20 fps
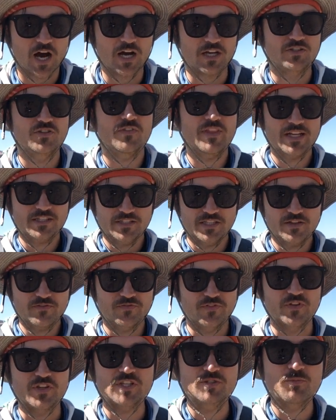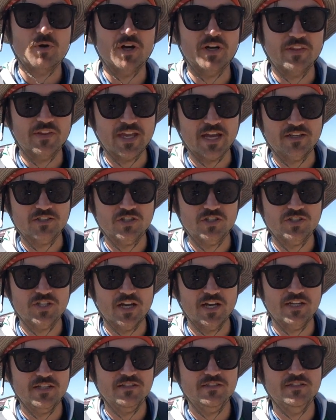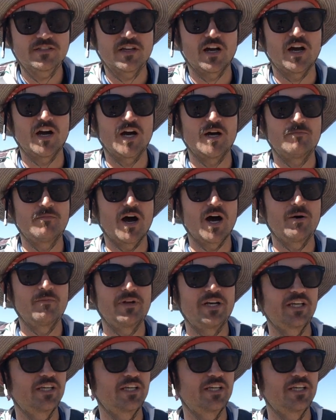so that's it for this part of the exercise. I'm going